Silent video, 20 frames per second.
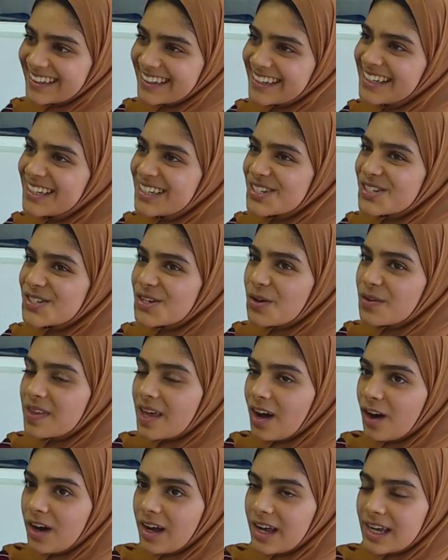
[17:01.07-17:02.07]
So there
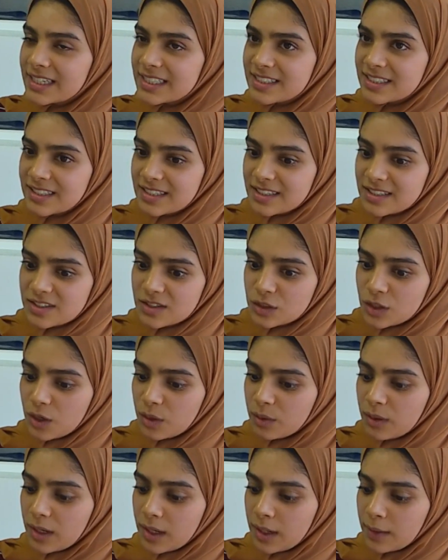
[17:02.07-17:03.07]
are editors.
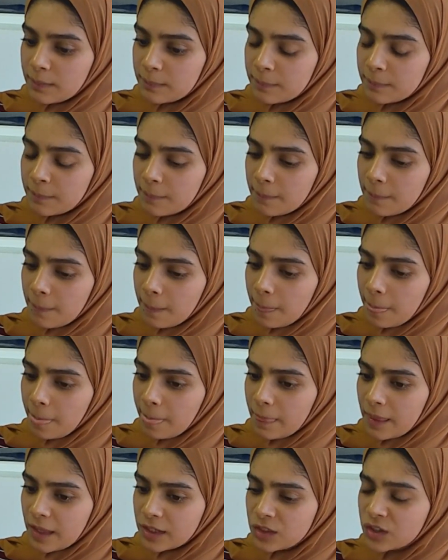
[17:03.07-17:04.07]
So
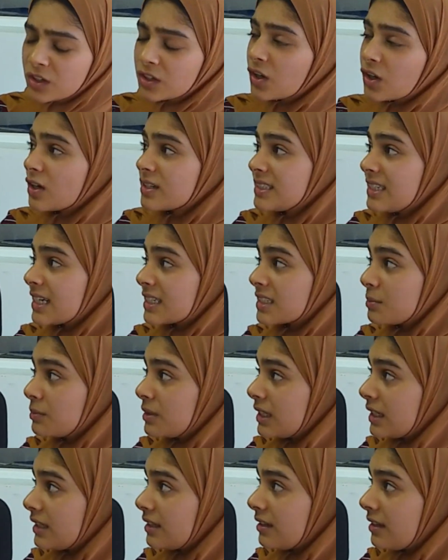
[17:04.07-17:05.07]
you could contact
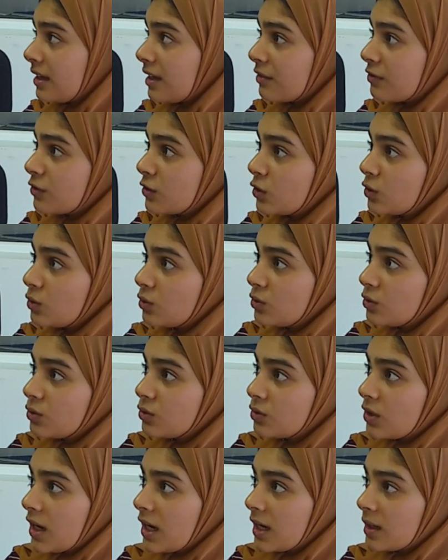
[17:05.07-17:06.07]
me if you
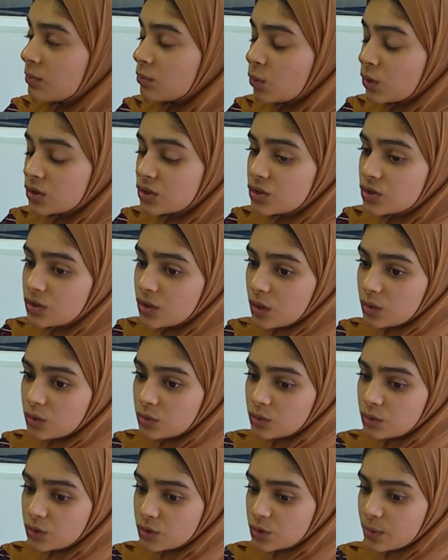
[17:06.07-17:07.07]
want to know
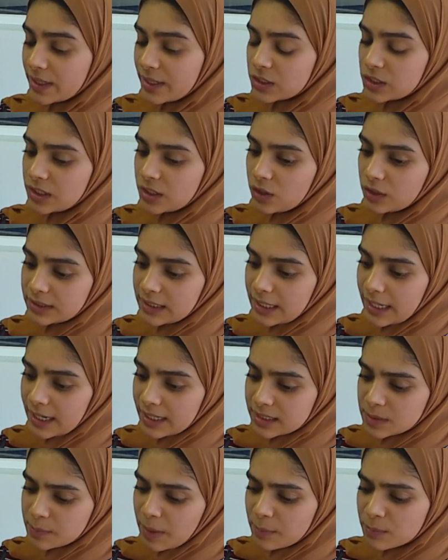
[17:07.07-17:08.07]
who to actually
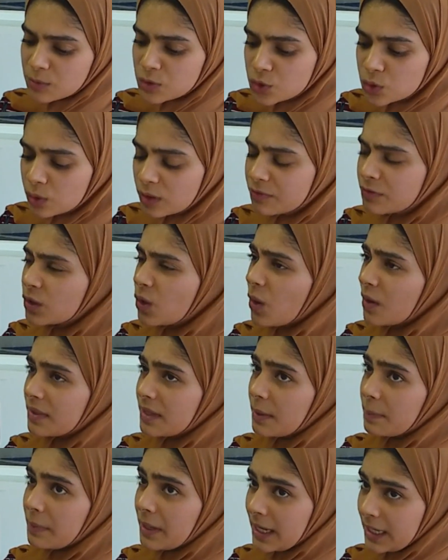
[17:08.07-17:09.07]
contact. But I'm sure if you go on
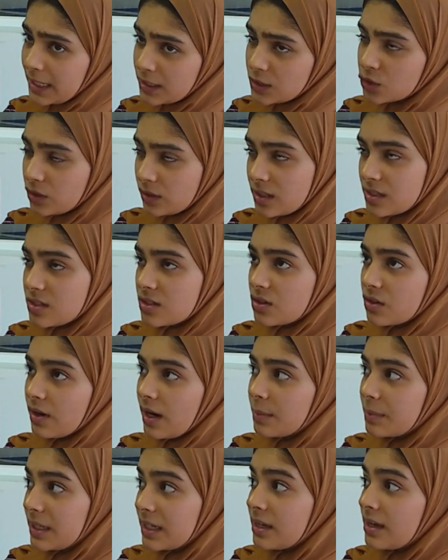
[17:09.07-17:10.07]
their page on
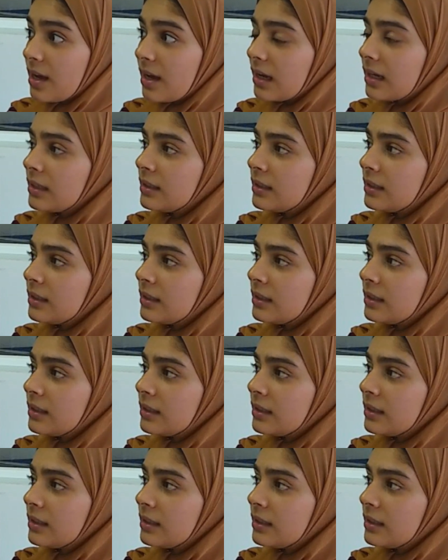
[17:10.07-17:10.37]
Instagram, Ihya,